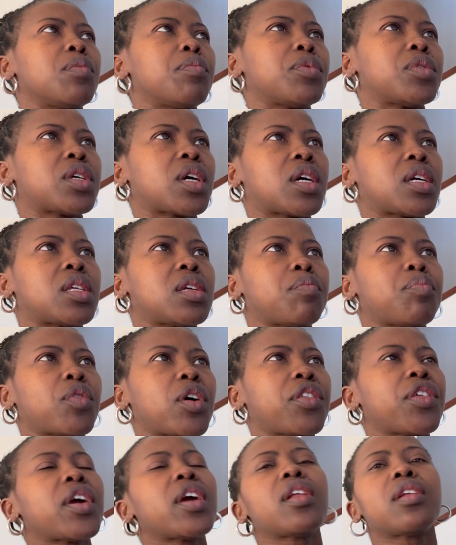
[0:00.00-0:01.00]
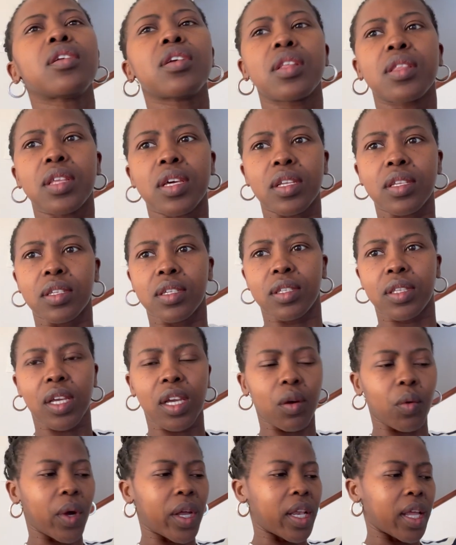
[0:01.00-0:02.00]
take a deep breath in, and then the thing
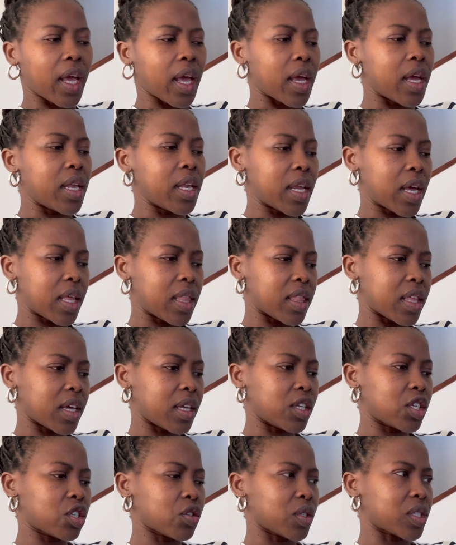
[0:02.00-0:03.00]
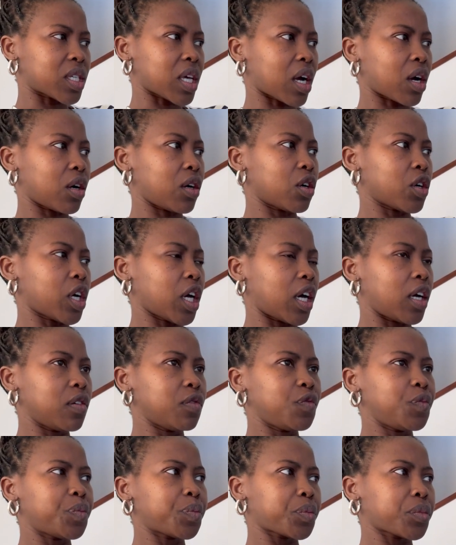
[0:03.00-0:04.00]
went in, and then she was like,
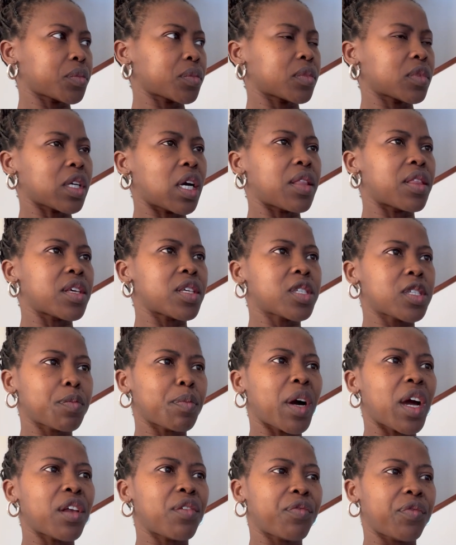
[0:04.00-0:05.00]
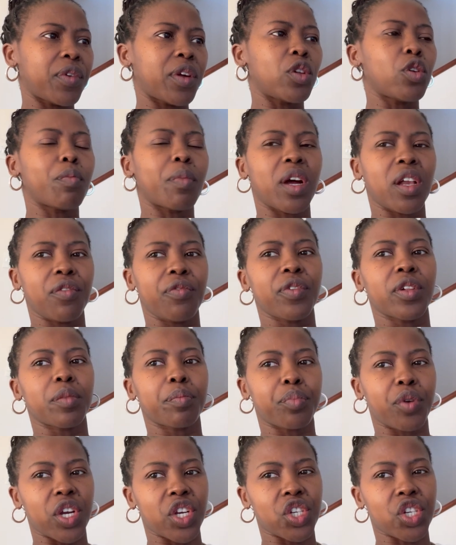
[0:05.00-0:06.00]
okay, you might feel
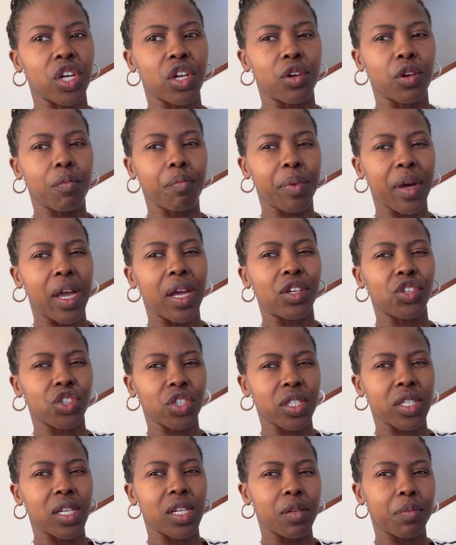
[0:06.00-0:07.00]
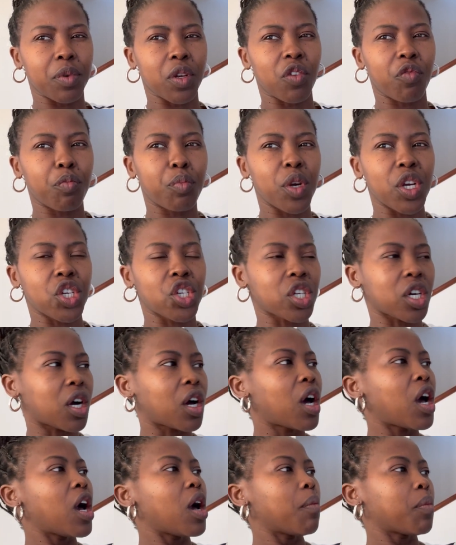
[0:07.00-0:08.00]
pressure, not pain, just a little bit of pressure.
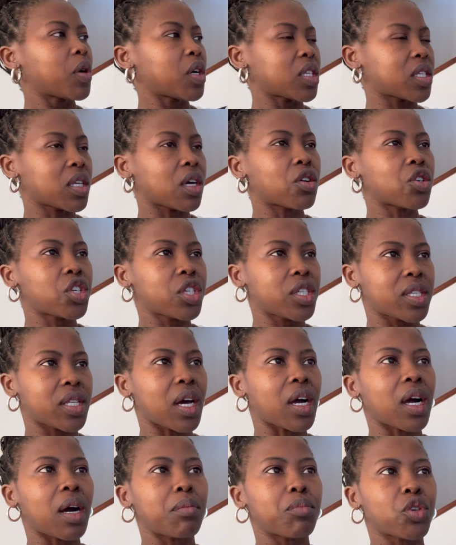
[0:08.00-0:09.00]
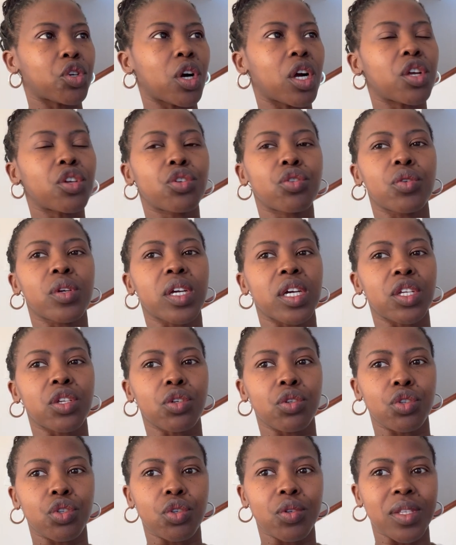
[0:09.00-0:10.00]
But now she's like, I'm trying to get
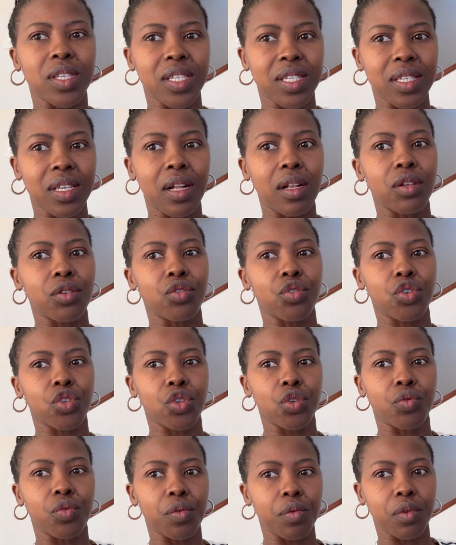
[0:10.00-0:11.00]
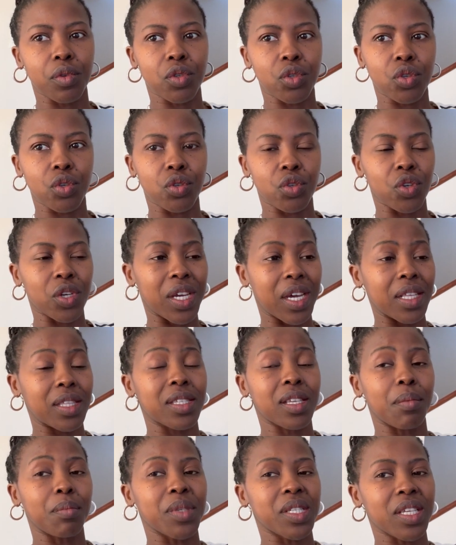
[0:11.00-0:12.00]
into the cells to get
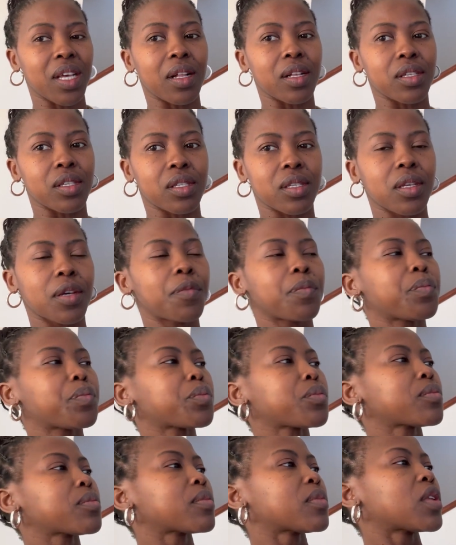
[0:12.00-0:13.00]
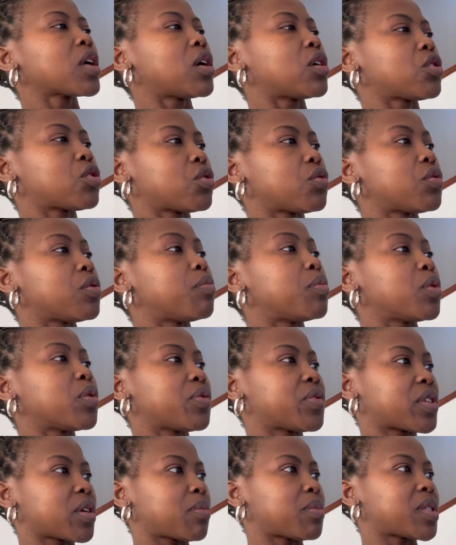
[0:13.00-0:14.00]
some cells, to remove
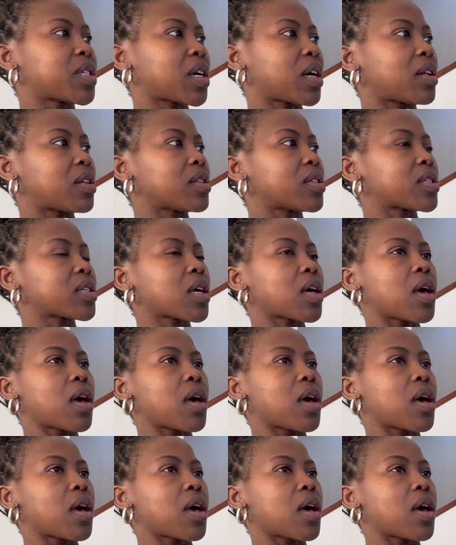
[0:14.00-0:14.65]
some cells.